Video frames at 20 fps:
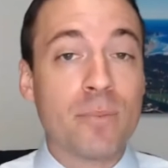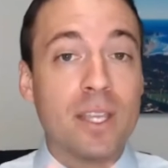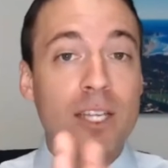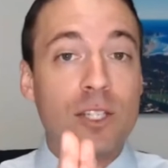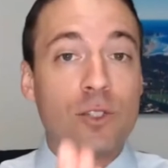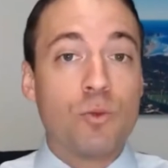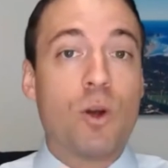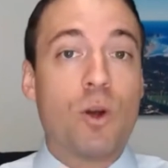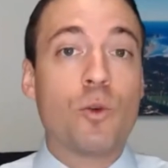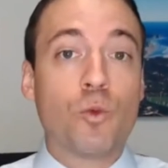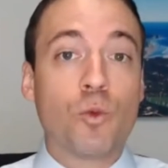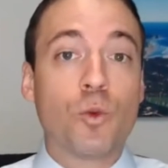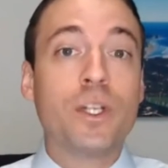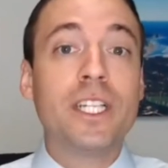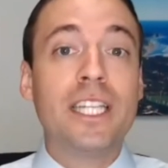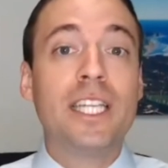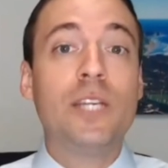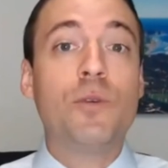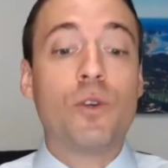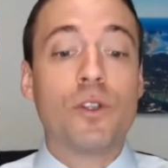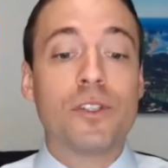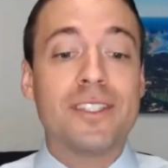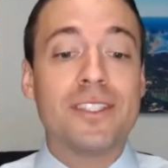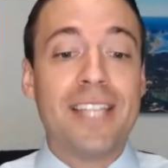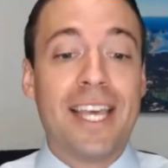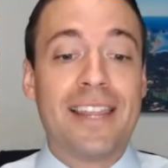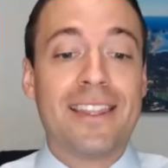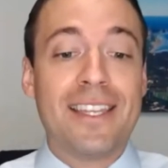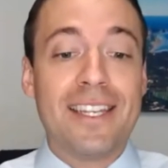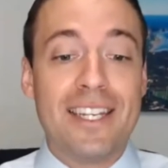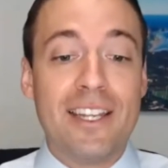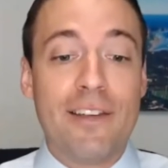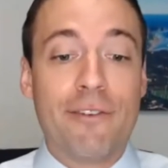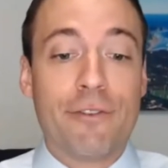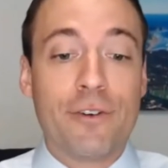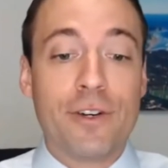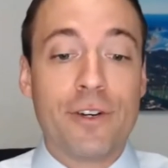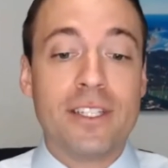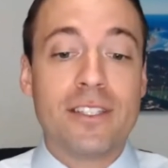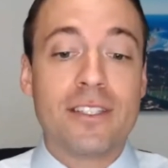is what really will set the
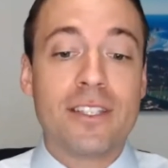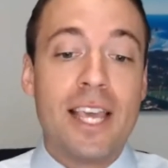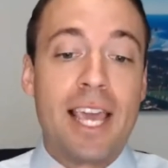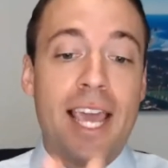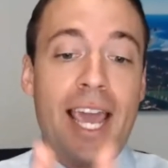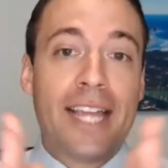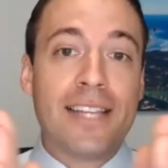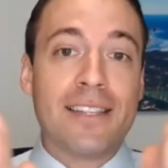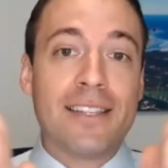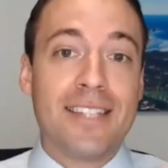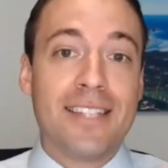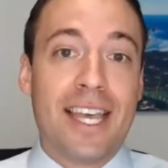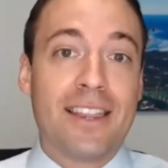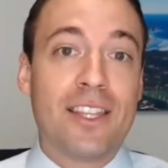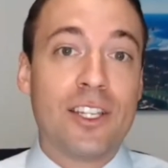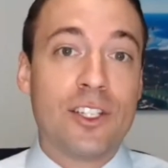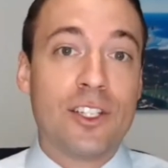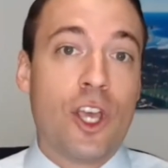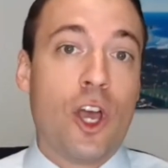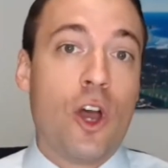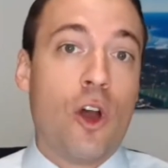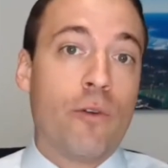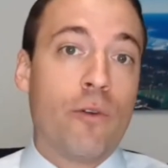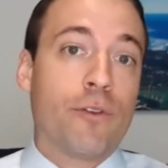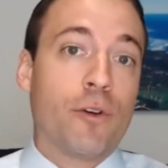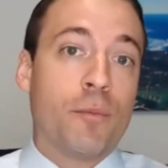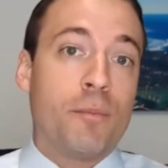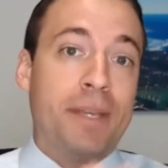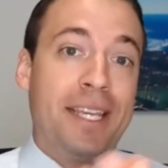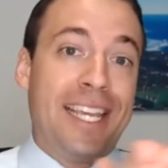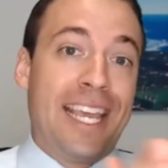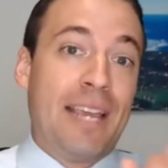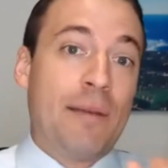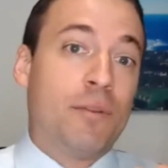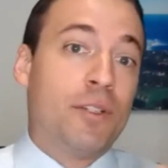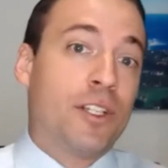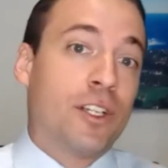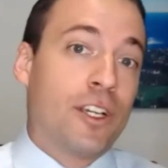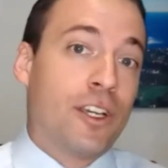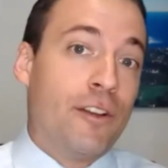difference and set the tone for being
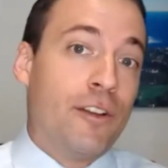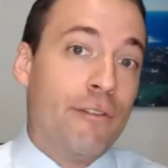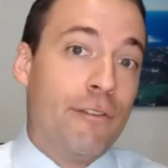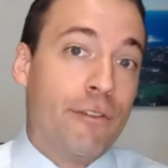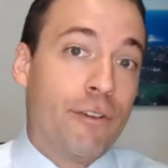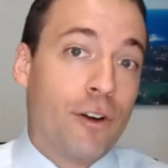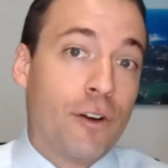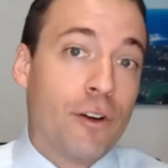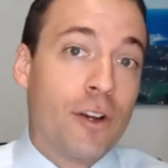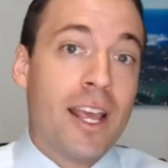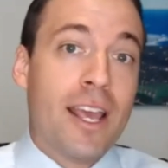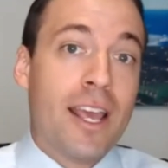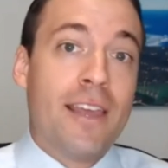able to convert